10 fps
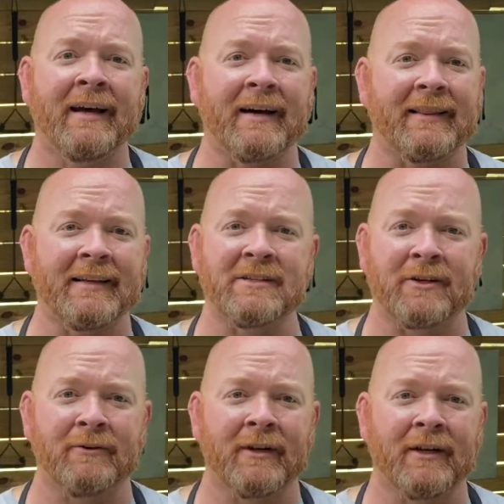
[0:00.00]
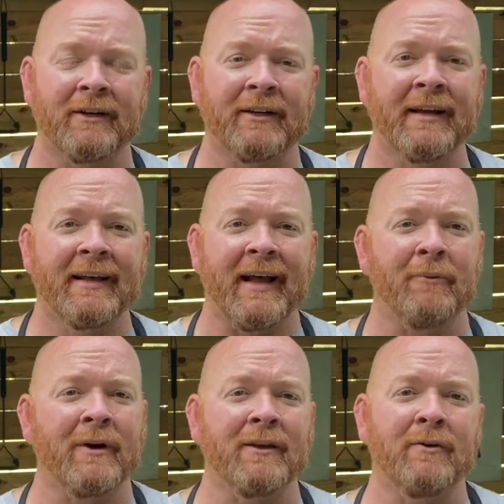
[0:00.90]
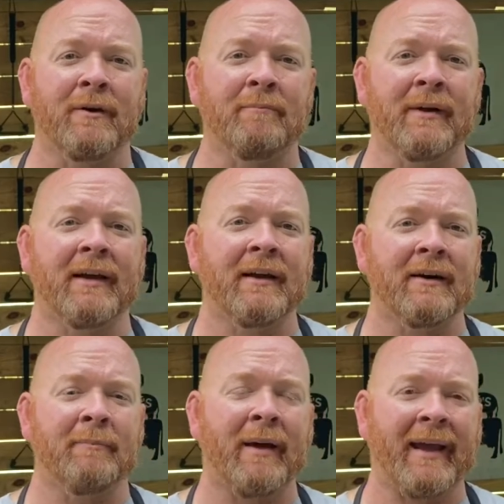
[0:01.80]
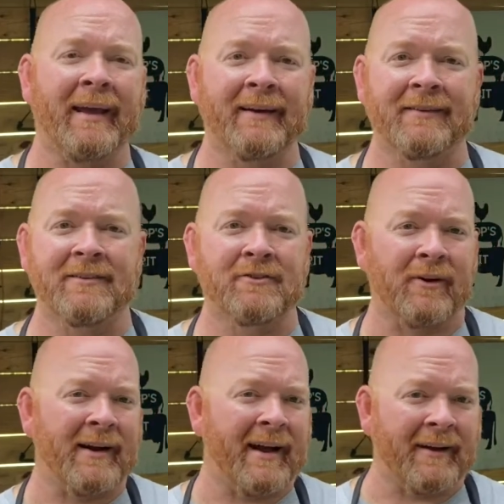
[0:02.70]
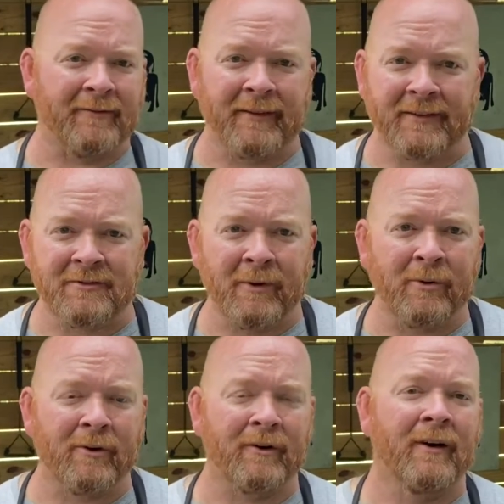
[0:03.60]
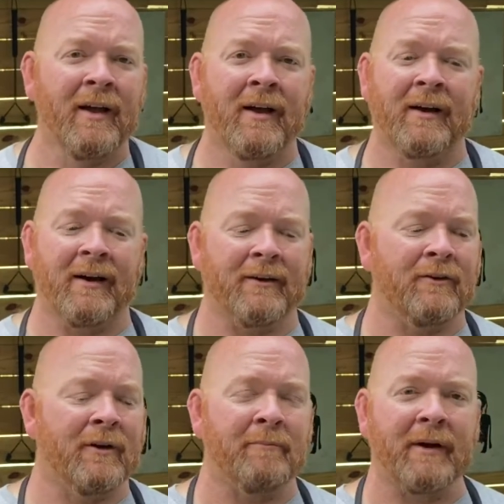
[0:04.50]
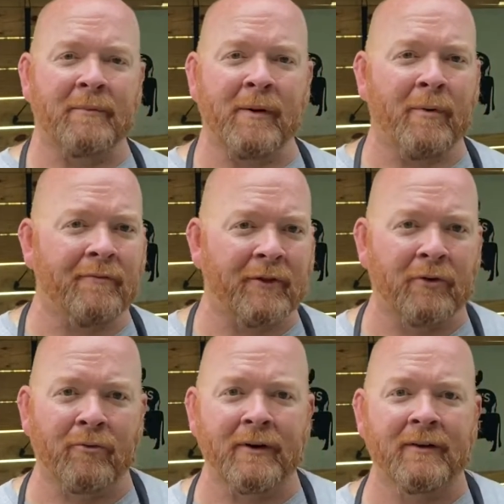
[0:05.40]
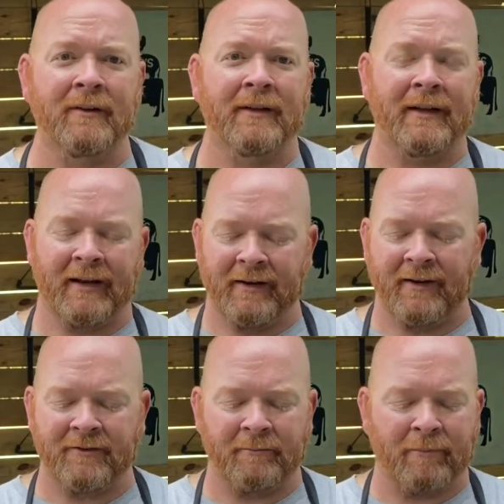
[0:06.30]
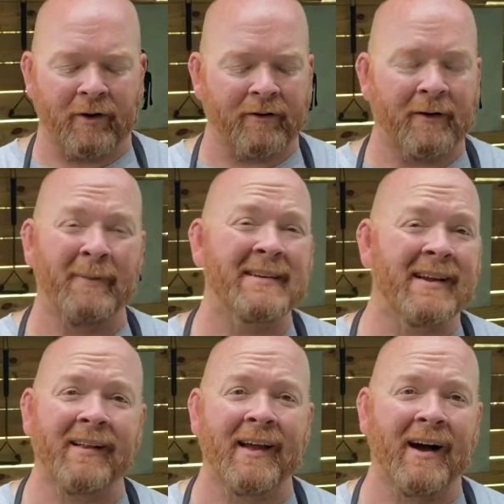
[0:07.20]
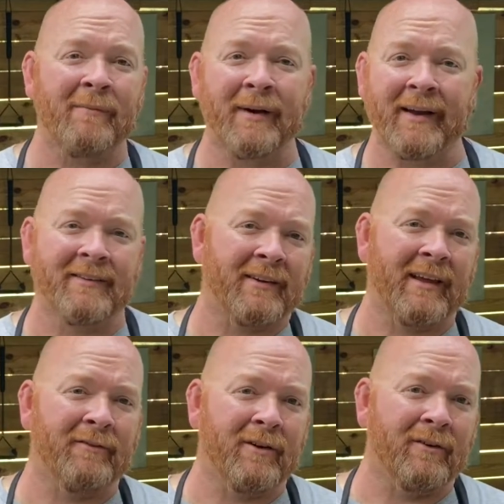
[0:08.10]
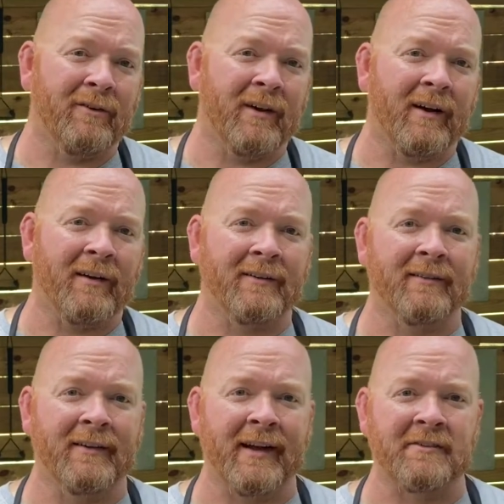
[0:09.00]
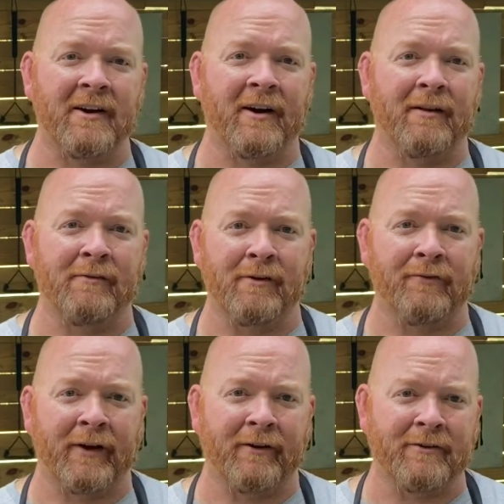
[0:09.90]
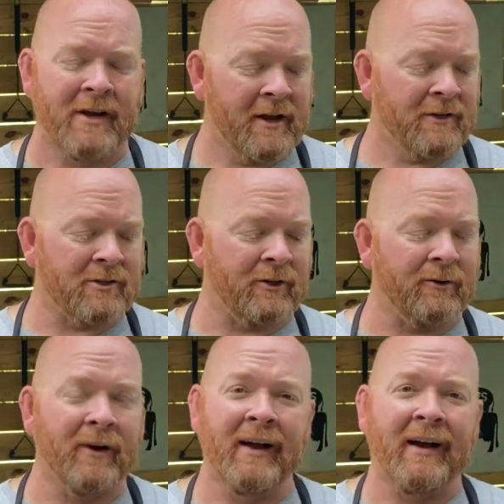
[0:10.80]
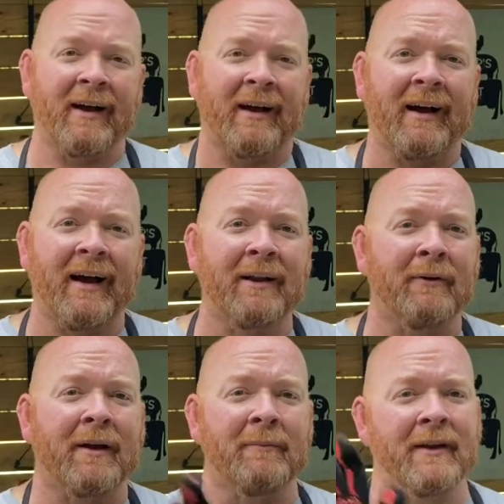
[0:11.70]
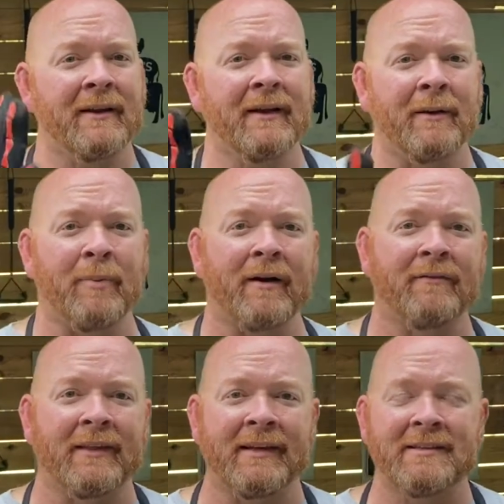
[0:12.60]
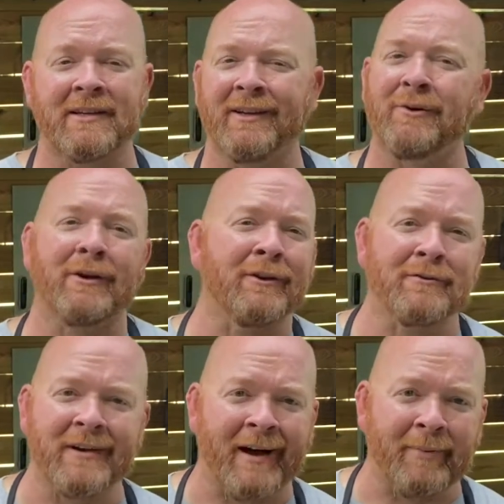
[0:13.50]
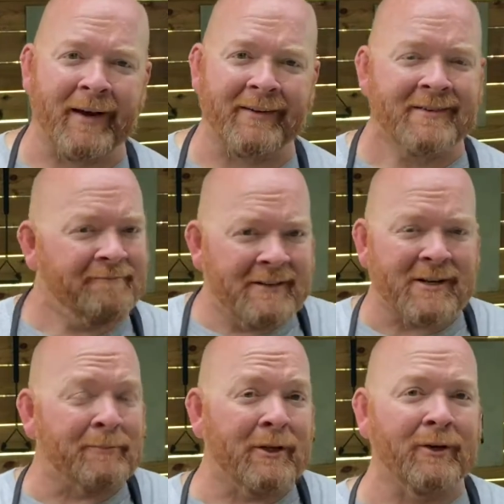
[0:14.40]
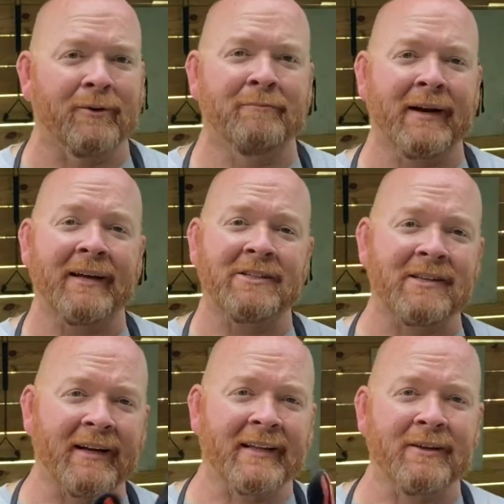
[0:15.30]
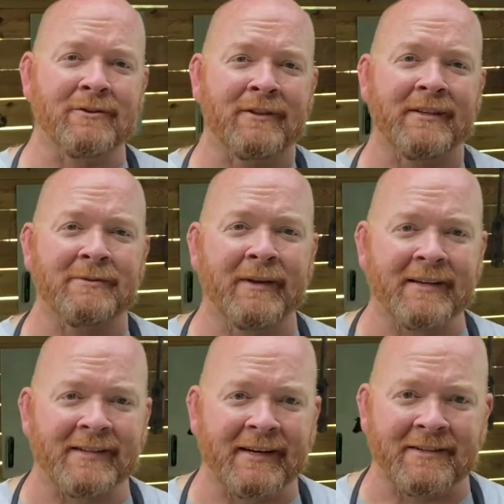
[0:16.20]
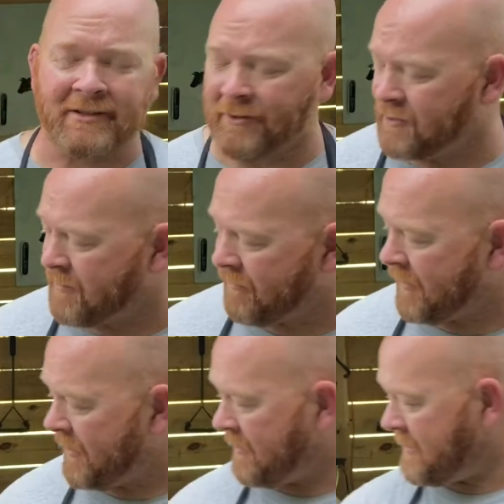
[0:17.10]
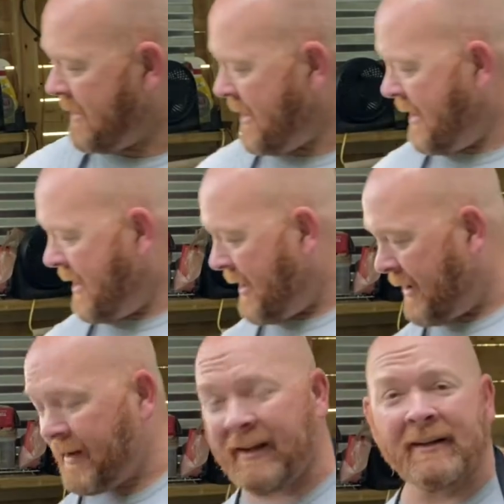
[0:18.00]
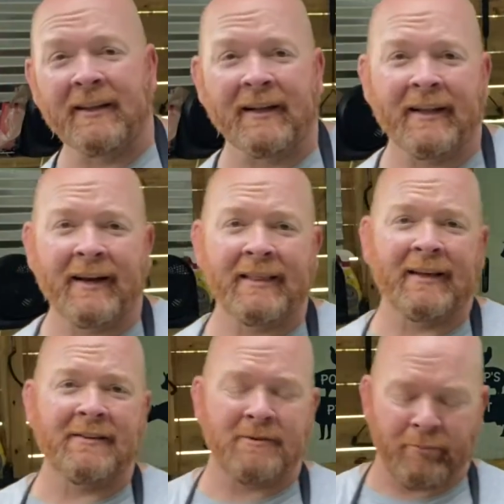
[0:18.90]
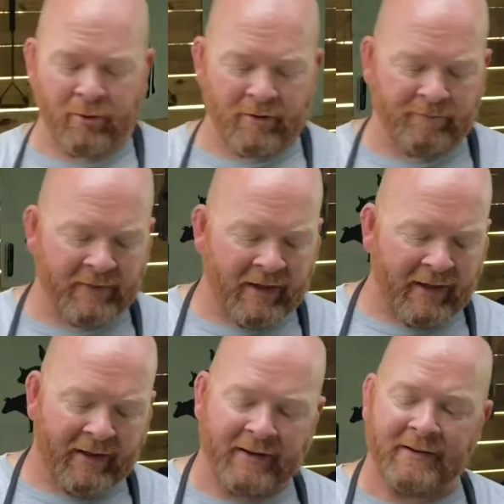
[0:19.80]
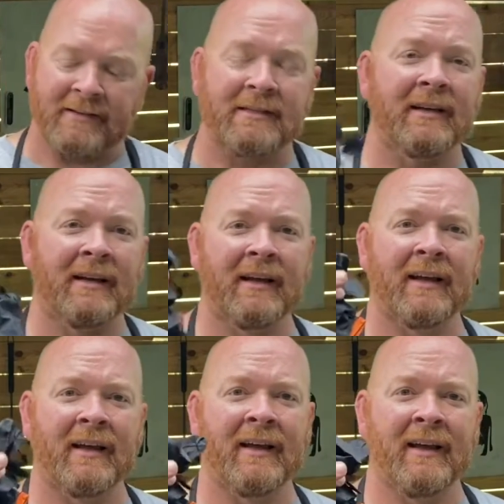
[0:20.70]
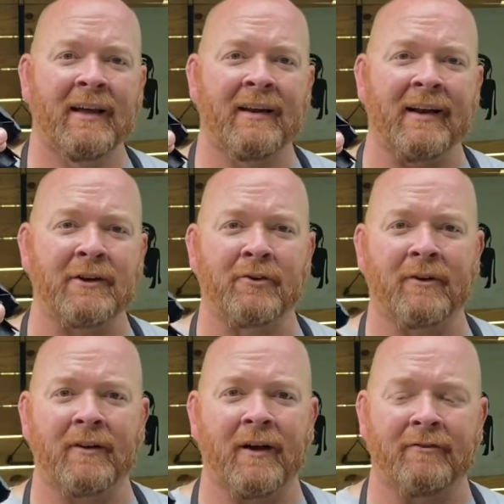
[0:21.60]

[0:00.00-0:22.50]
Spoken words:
These are really good. That way you can pick up hands straight out of the smoker. You can pick them up off the grill and it doesn't burn. They're basically hot pads that give you the dexterity of your fingers. So highly recommend a pair of these. You can use hot pads. It's up to you, but I just like using these because I can still use my fingers. The other thing that I think is important is nitrile gloves.